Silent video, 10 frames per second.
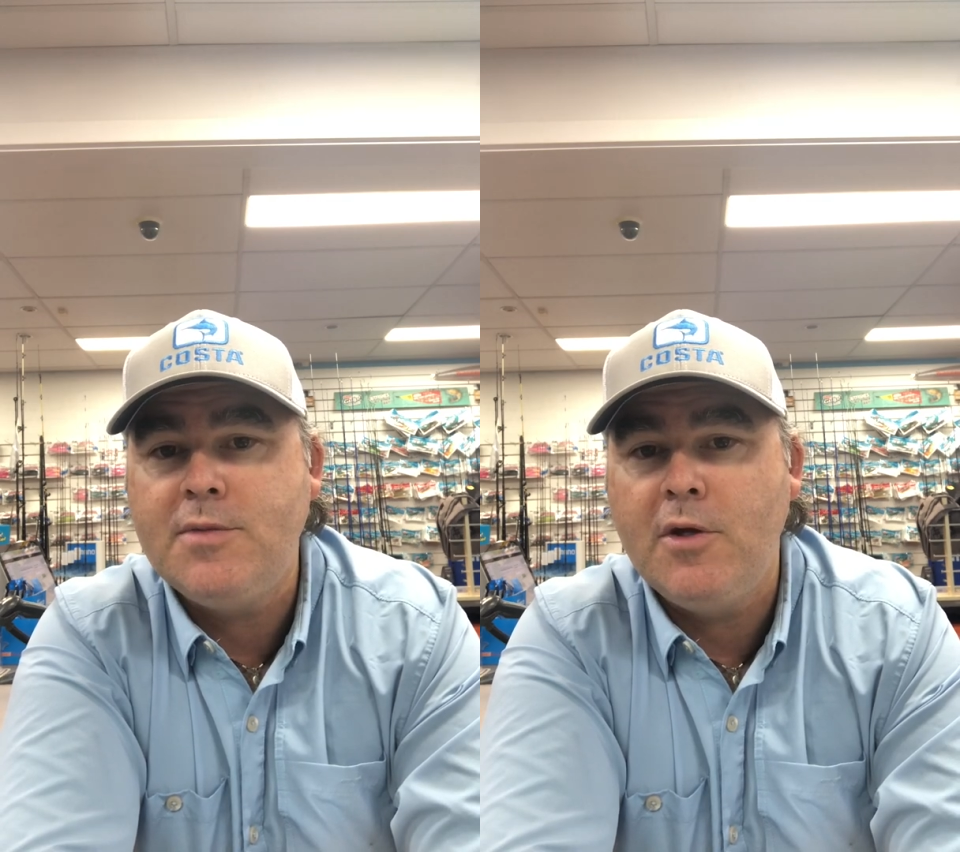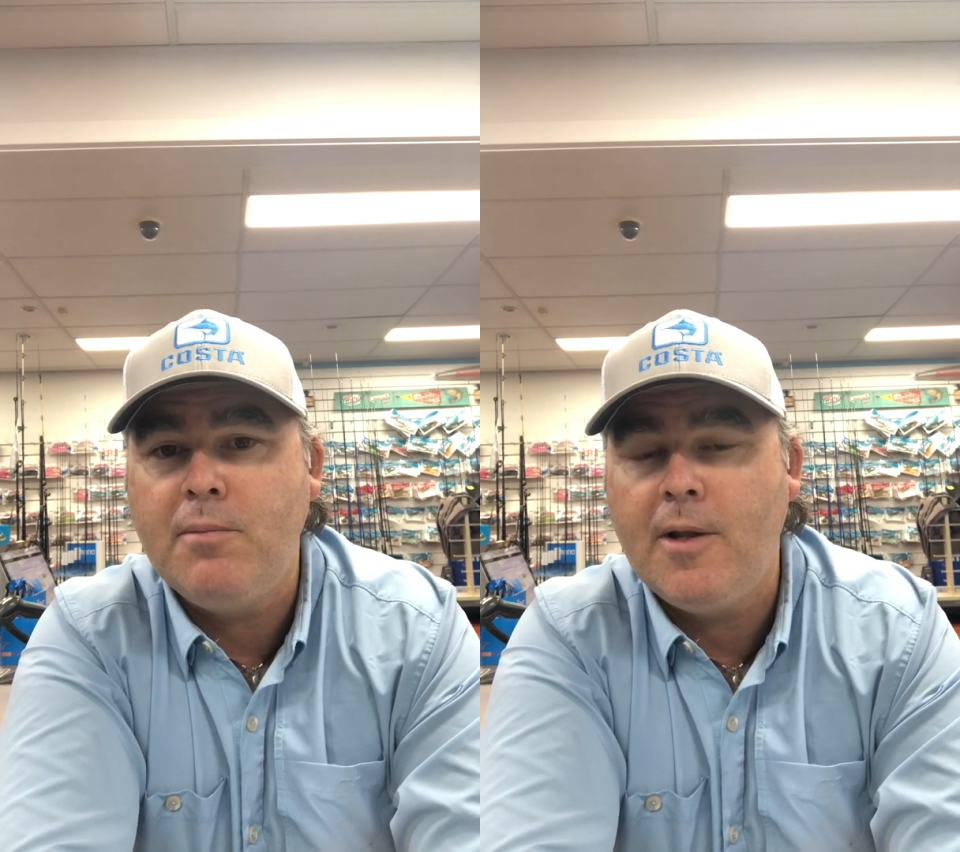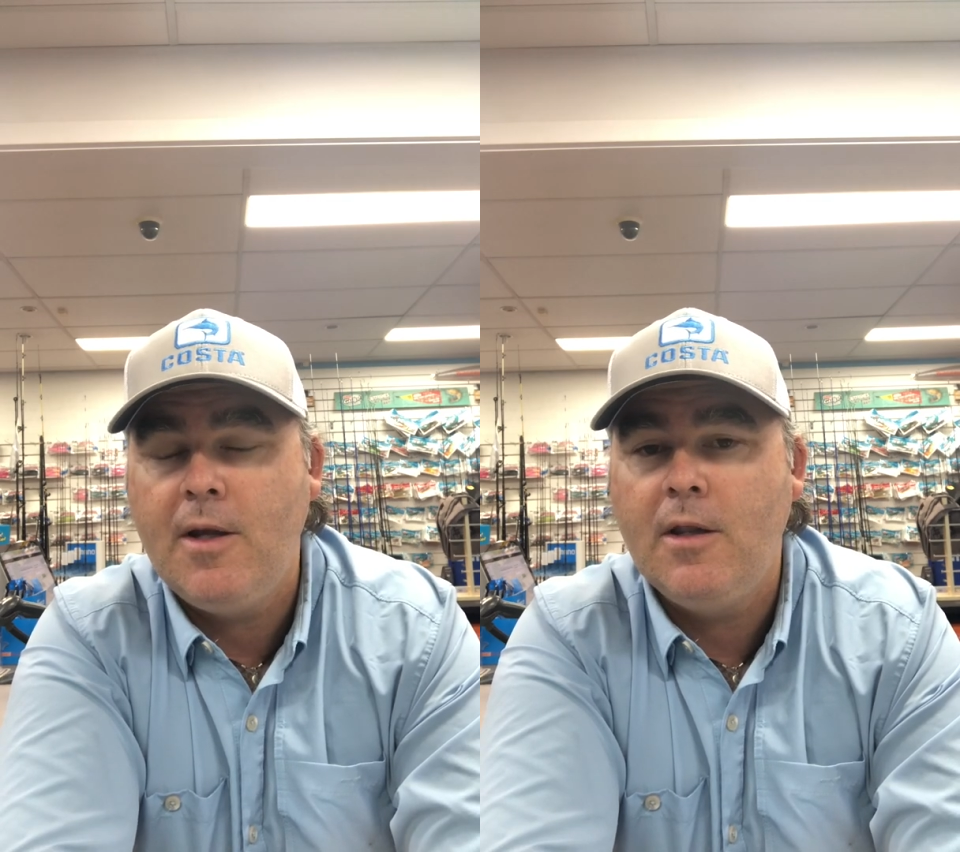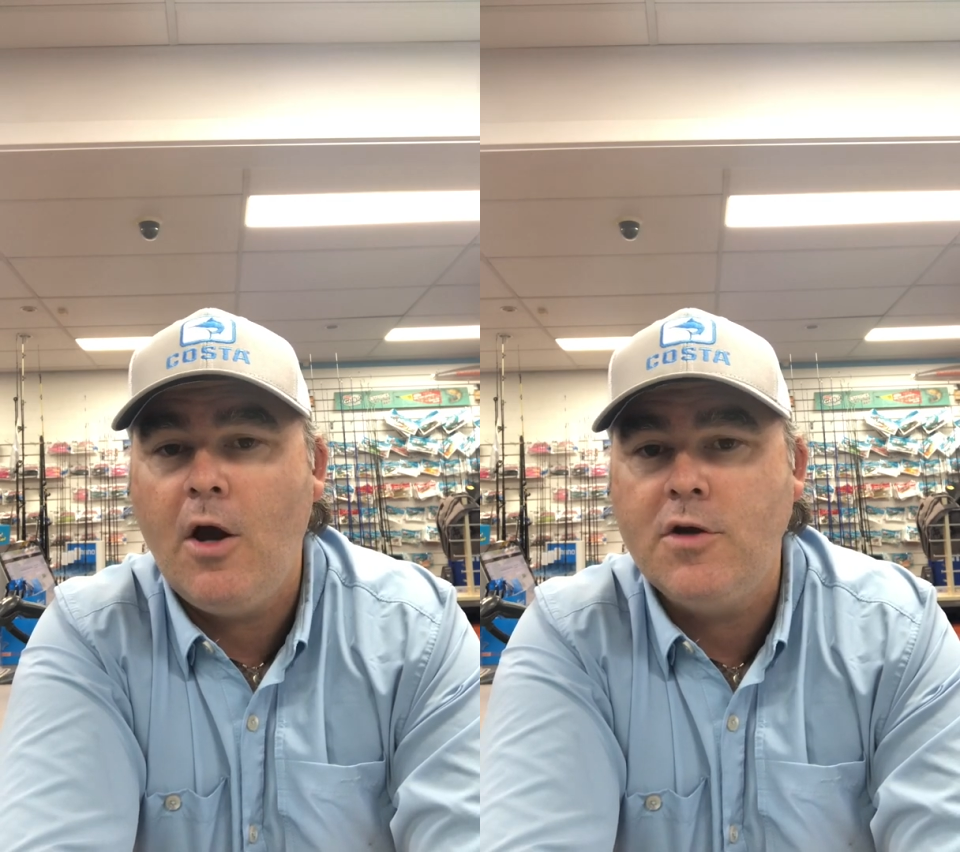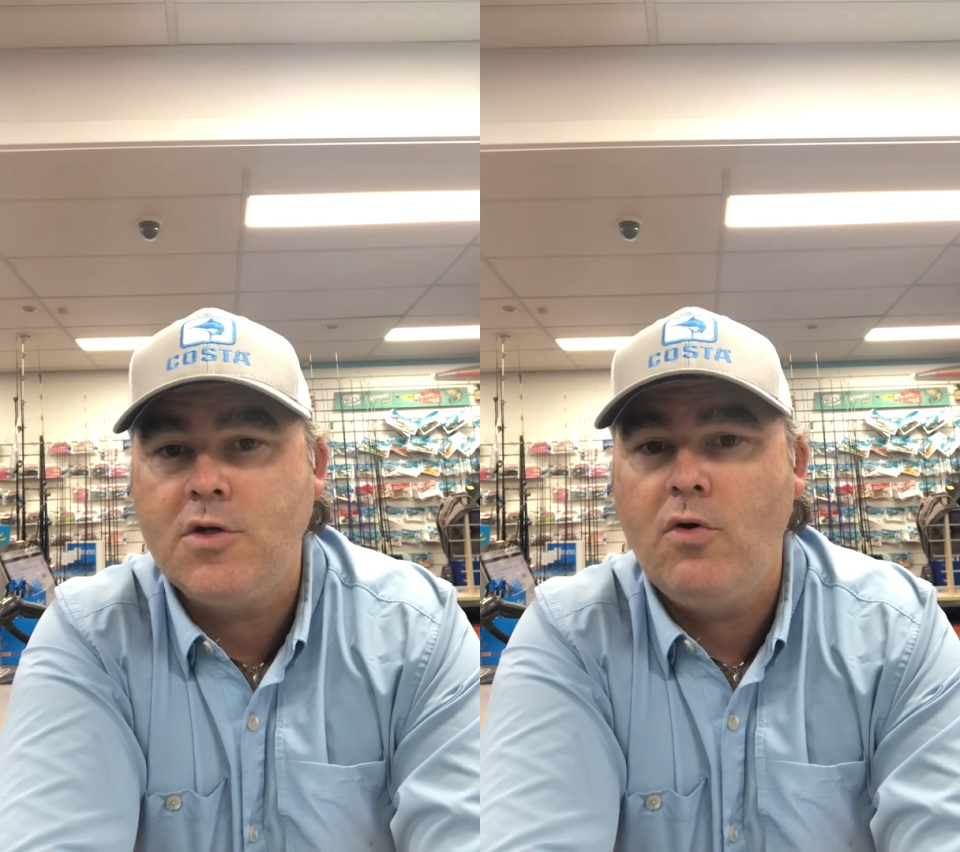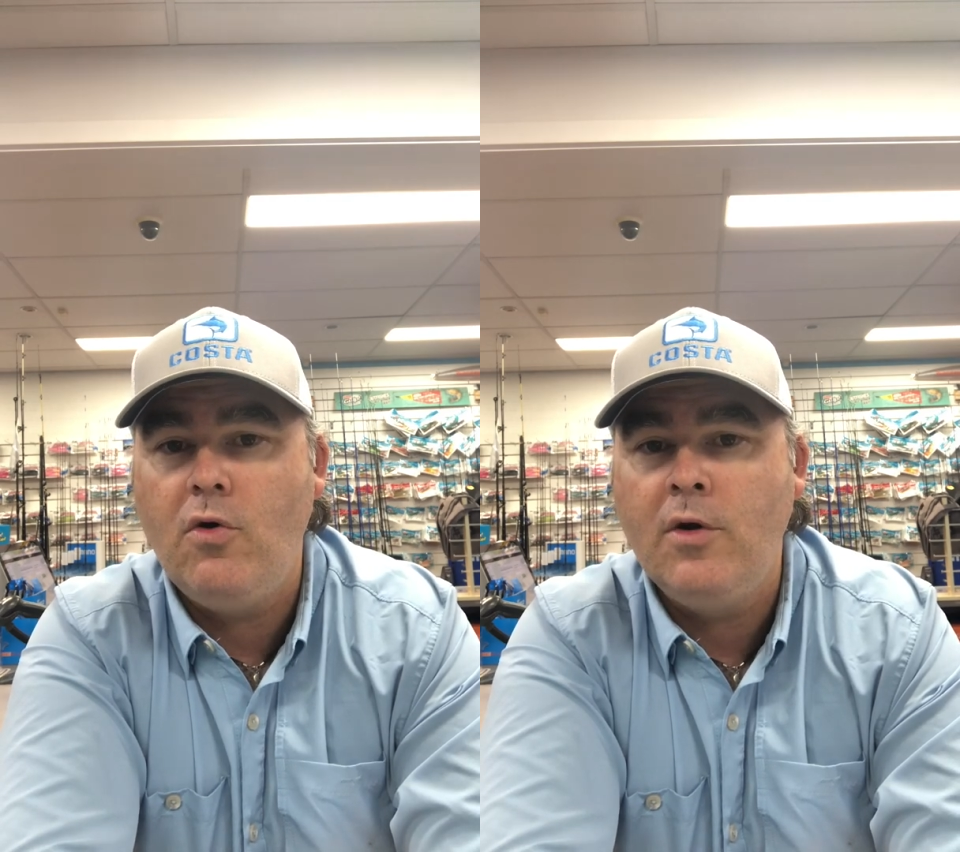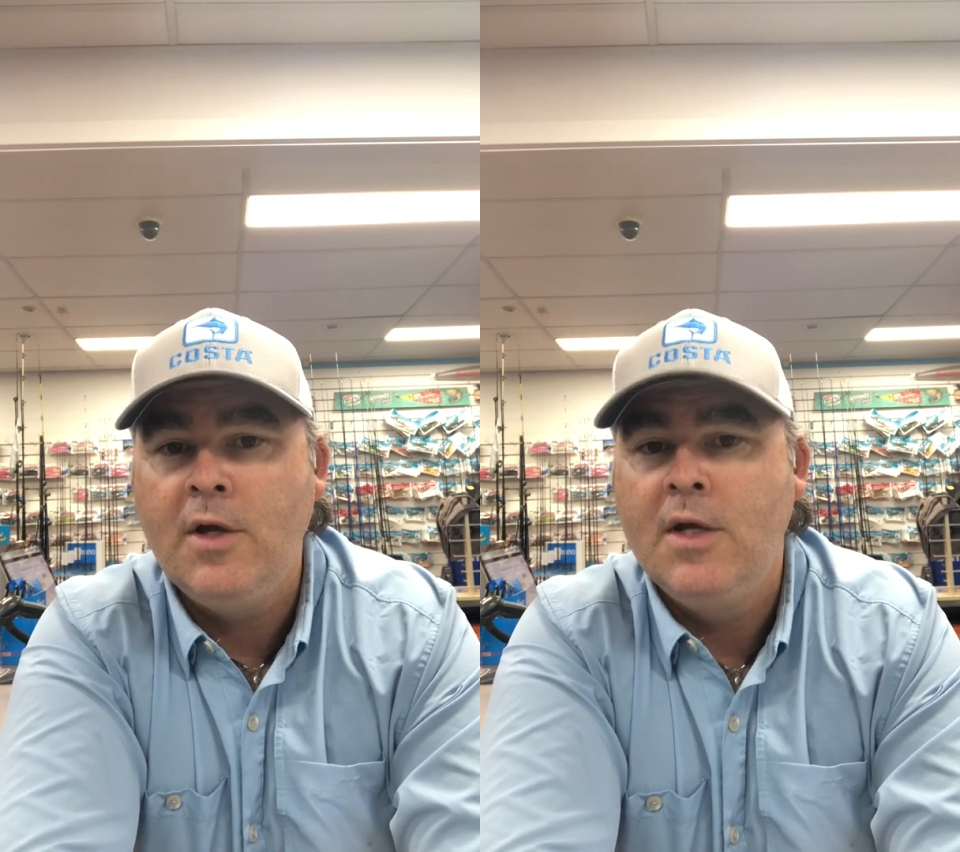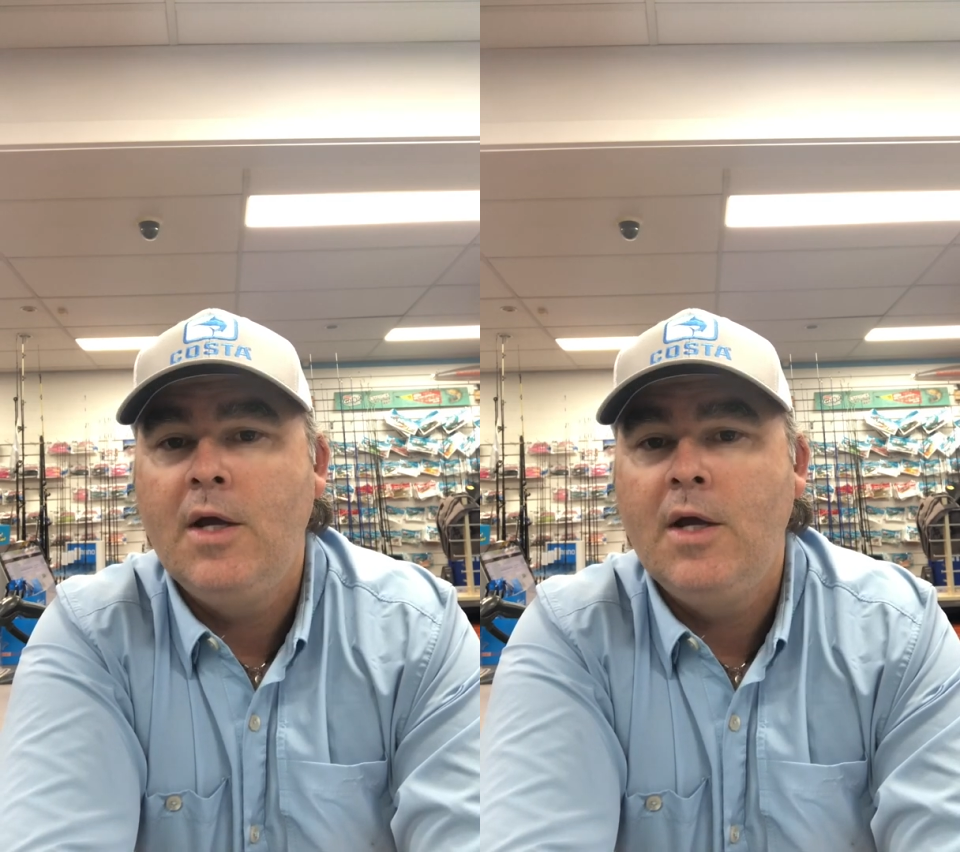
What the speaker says: Been plenty of those caught